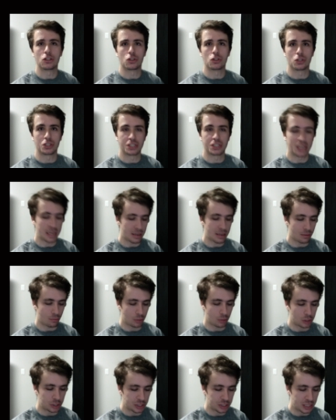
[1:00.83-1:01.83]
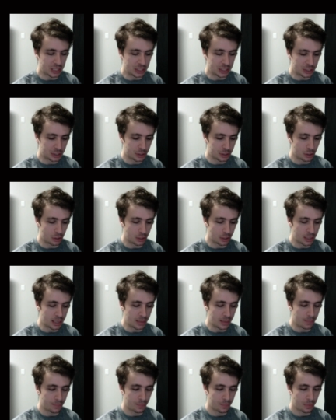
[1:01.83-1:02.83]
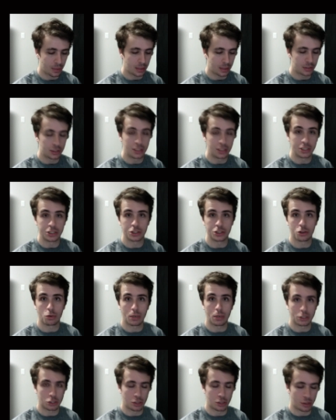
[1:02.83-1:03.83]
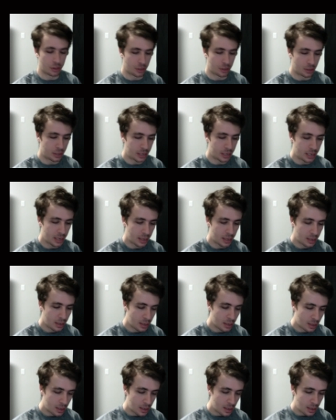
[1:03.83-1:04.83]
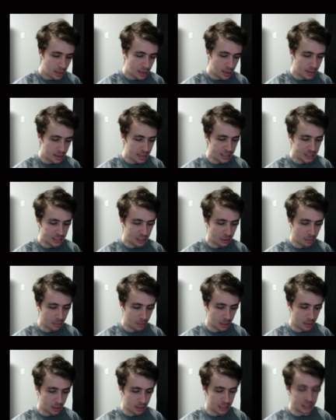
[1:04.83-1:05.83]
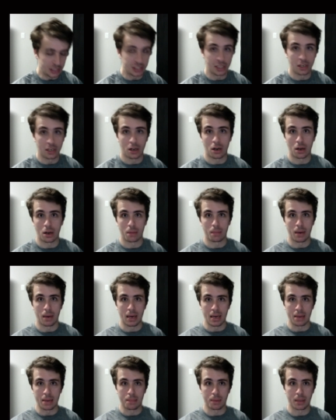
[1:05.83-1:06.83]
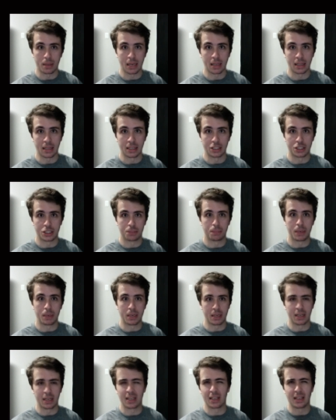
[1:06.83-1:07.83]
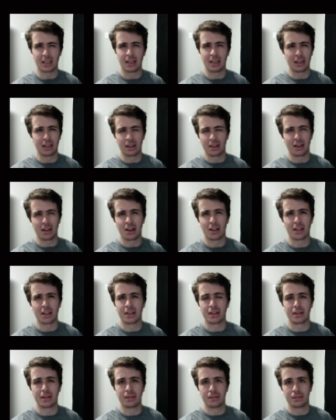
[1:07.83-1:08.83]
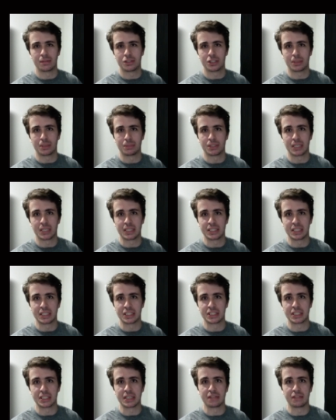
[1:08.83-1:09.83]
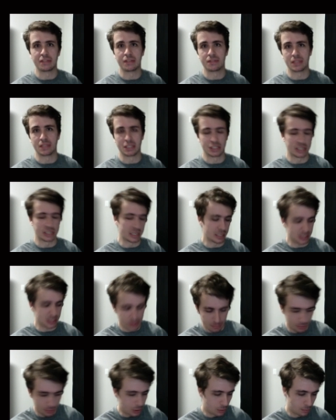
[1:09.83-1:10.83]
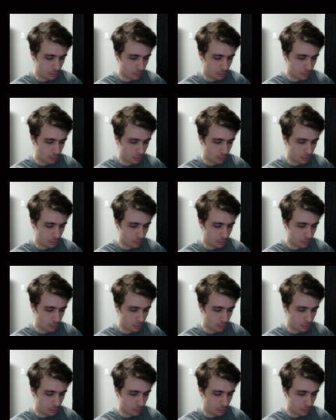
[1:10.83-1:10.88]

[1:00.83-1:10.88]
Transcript: site which says 30 so this is question 30 and that's how i'm going to list it on my playlist but in on some sites i see 56 so